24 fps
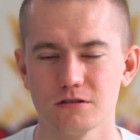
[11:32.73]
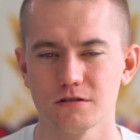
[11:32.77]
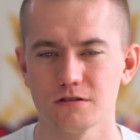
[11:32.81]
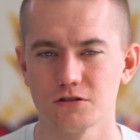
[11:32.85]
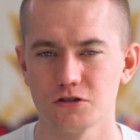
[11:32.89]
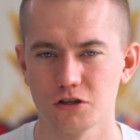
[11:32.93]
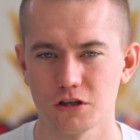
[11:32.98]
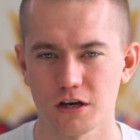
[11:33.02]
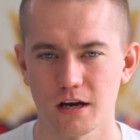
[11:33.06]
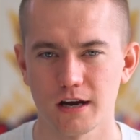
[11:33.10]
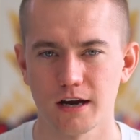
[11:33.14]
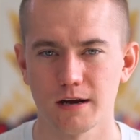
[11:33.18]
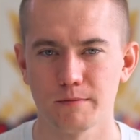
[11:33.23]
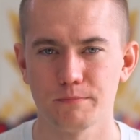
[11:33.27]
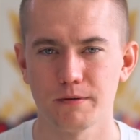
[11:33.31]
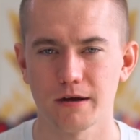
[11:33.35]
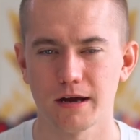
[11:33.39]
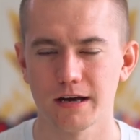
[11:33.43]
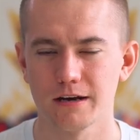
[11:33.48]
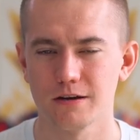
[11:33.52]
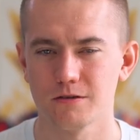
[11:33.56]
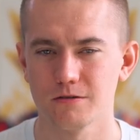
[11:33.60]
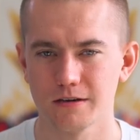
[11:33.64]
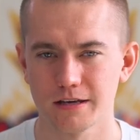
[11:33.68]
Shut up.
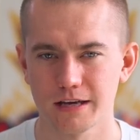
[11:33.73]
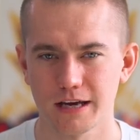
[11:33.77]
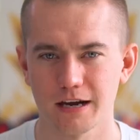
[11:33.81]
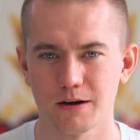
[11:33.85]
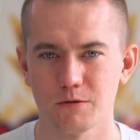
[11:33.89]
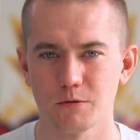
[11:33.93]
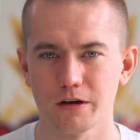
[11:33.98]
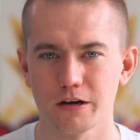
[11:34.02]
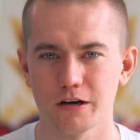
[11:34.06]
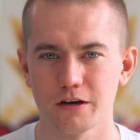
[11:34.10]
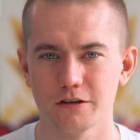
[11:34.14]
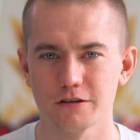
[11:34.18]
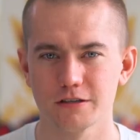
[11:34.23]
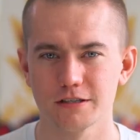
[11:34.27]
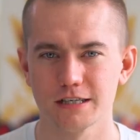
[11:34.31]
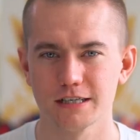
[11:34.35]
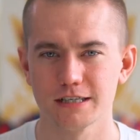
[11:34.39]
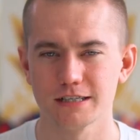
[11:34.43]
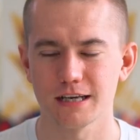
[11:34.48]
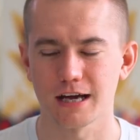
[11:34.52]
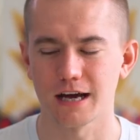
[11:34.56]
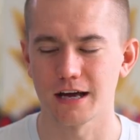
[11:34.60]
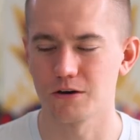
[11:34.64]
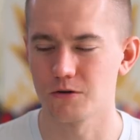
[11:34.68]
I don't care what yours
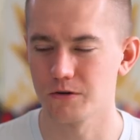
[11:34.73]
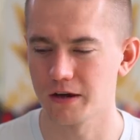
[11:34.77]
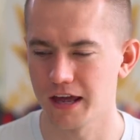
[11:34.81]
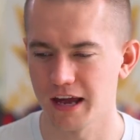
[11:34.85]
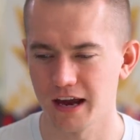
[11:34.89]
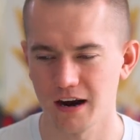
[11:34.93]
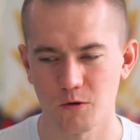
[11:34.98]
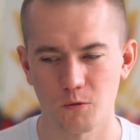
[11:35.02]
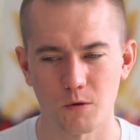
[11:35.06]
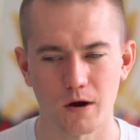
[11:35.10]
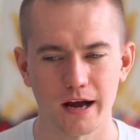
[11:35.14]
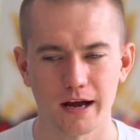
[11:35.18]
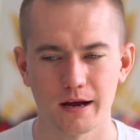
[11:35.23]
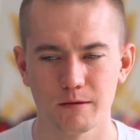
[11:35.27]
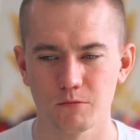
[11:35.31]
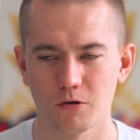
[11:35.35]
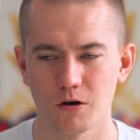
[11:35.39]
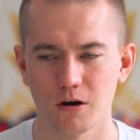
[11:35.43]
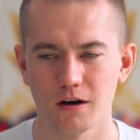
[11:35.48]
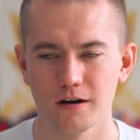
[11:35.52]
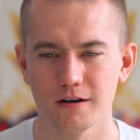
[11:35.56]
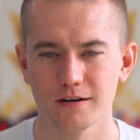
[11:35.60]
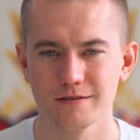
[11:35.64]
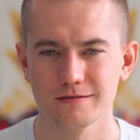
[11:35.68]
is. I don't care why I'm
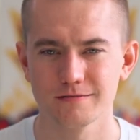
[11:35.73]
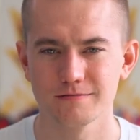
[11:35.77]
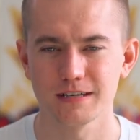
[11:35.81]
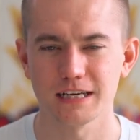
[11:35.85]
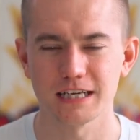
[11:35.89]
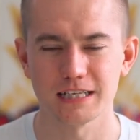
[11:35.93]
wrong.